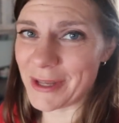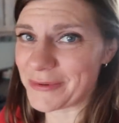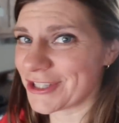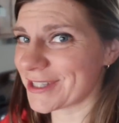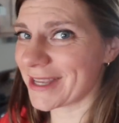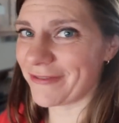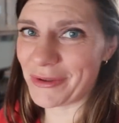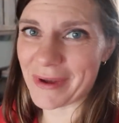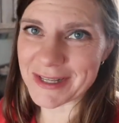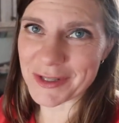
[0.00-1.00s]
He was just giving
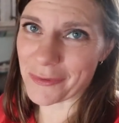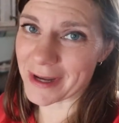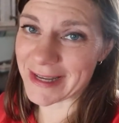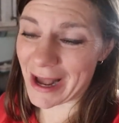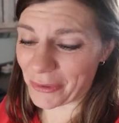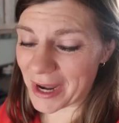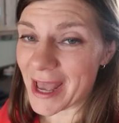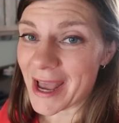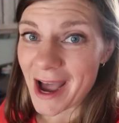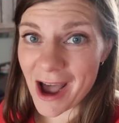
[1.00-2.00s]
you guys the rundown
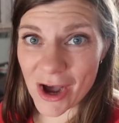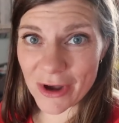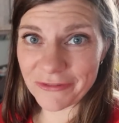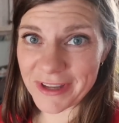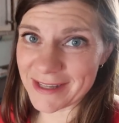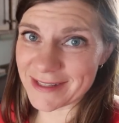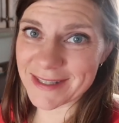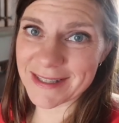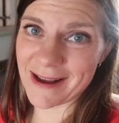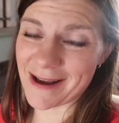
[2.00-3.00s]
of
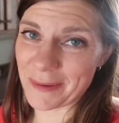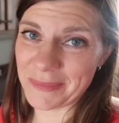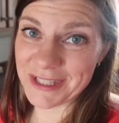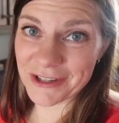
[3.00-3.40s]
his um,